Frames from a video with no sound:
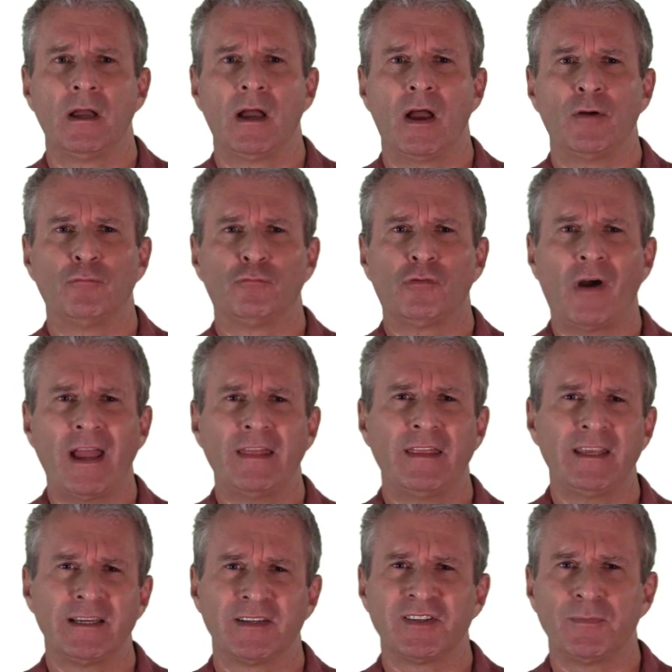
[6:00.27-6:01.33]
and write the
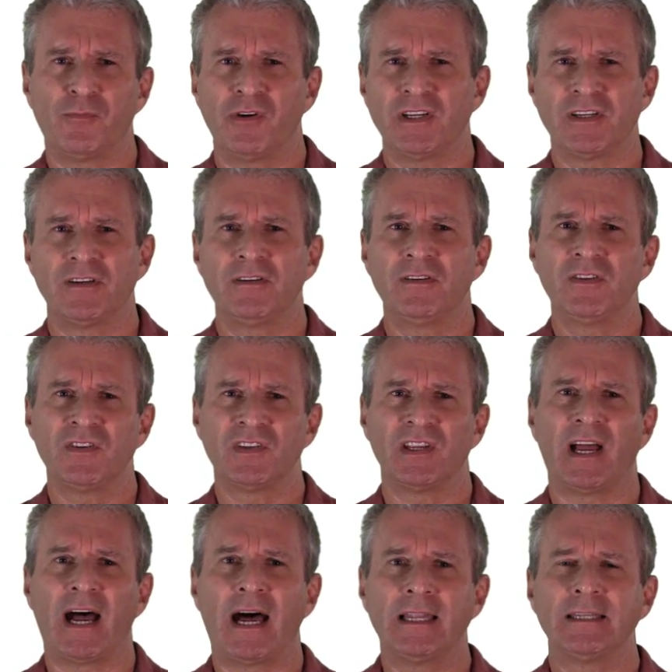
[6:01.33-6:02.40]
expressions
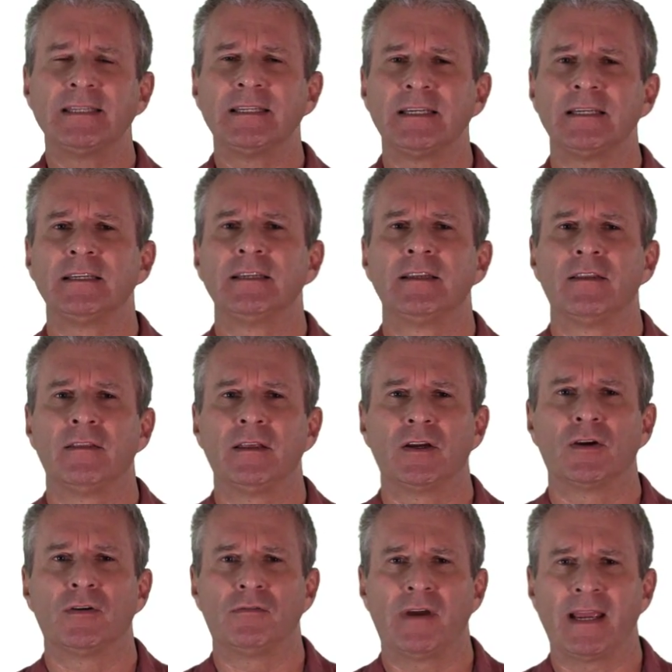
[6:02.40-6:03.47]
under the
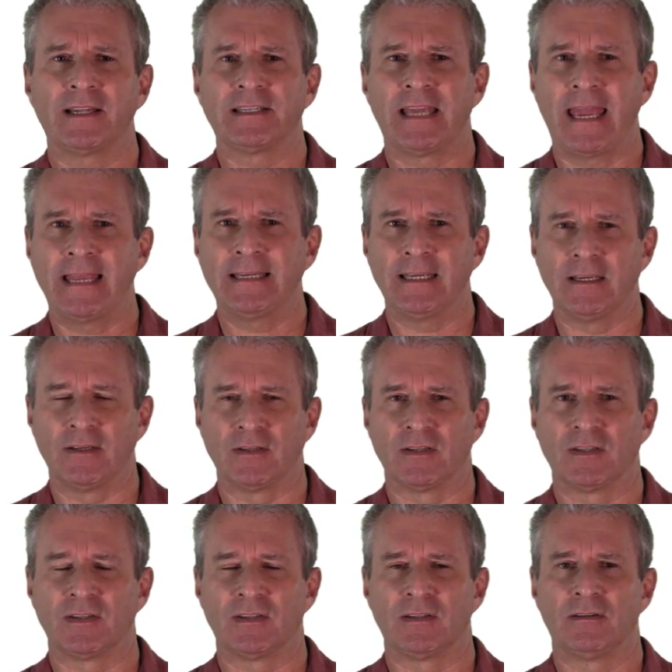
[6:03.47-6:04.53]
correct
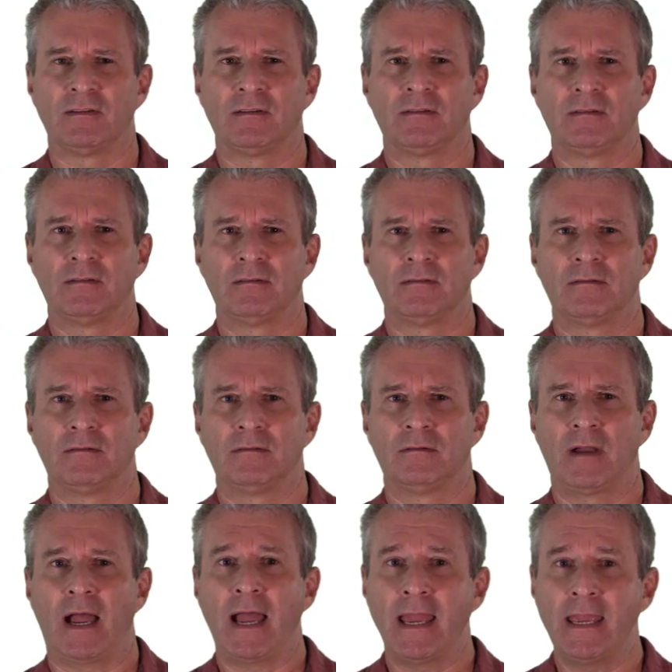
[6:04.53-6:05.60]
headings.
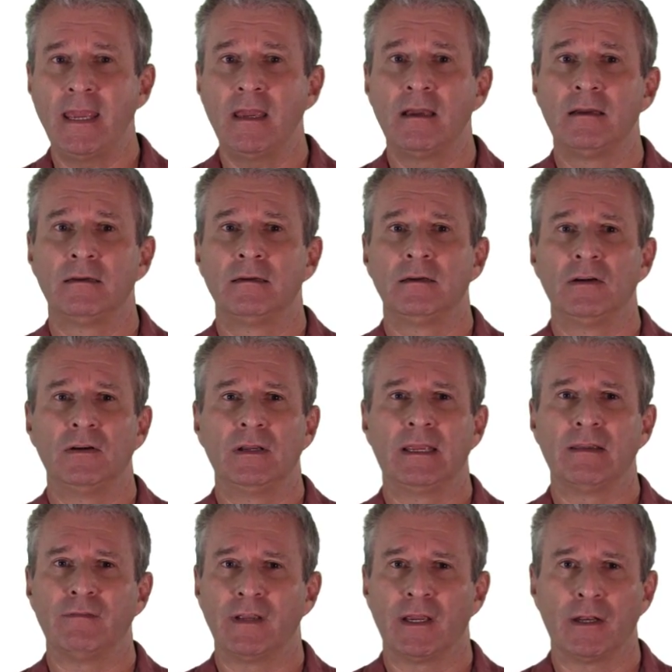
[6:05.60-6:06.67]
A.
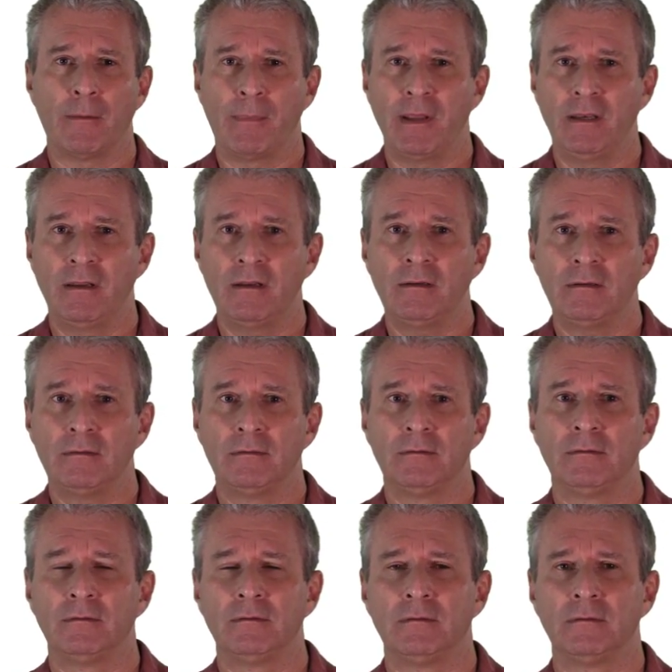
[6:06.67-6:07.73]
Giving an opinion.
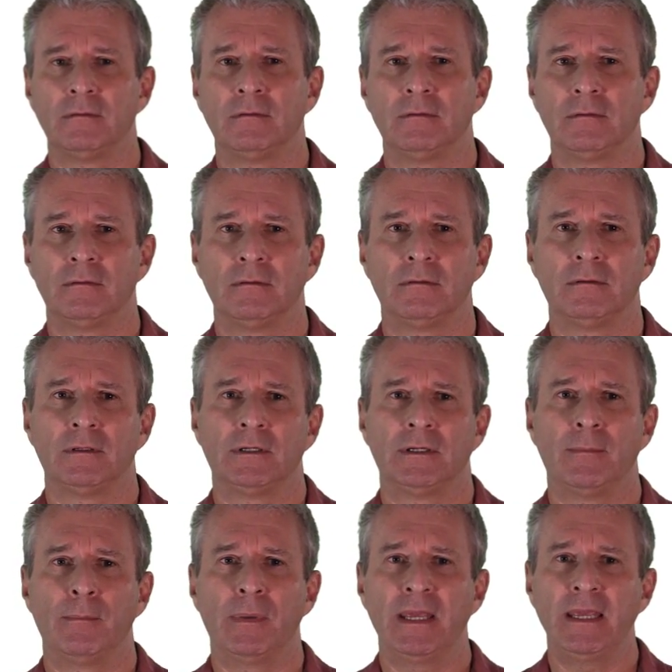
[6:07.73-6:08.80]

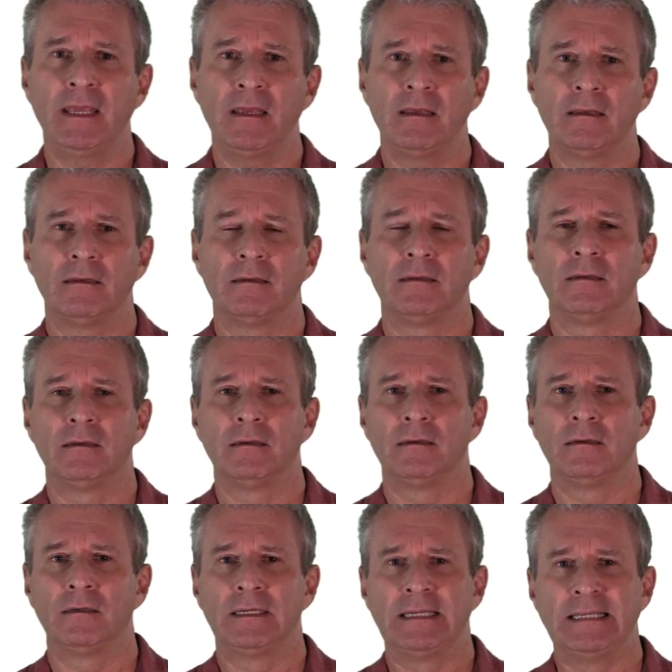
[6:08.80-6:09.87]
B.
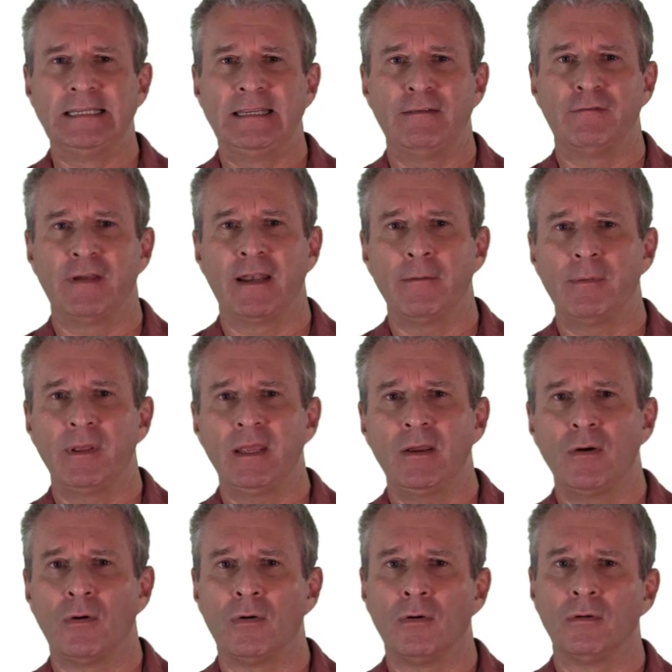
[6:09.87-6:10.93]
Developing
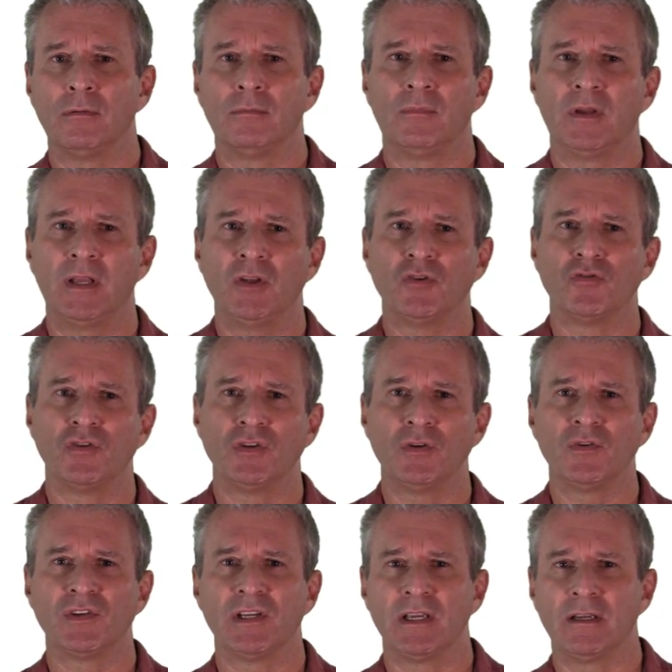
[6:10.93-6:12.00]
or
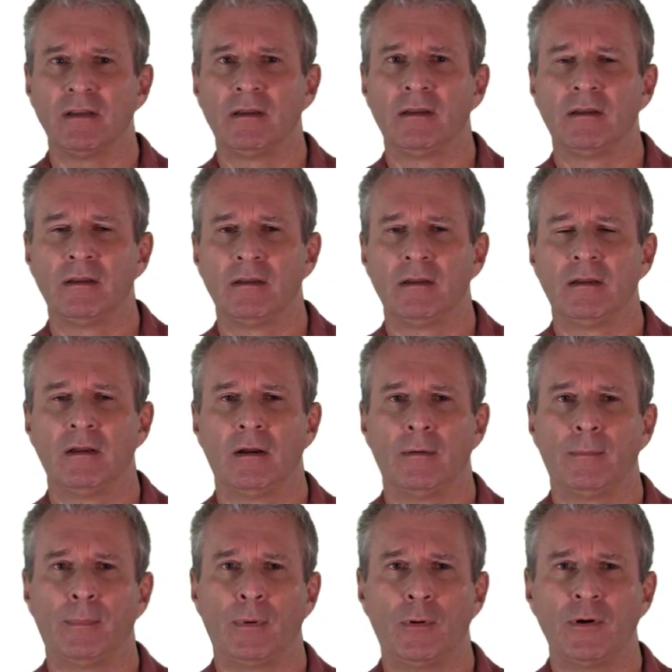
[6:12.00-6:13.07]
introducing a
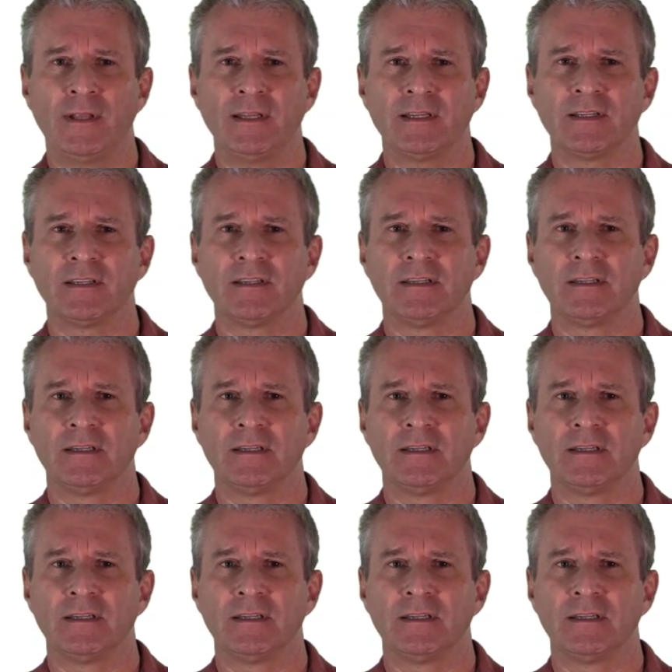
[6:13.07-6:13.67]
point.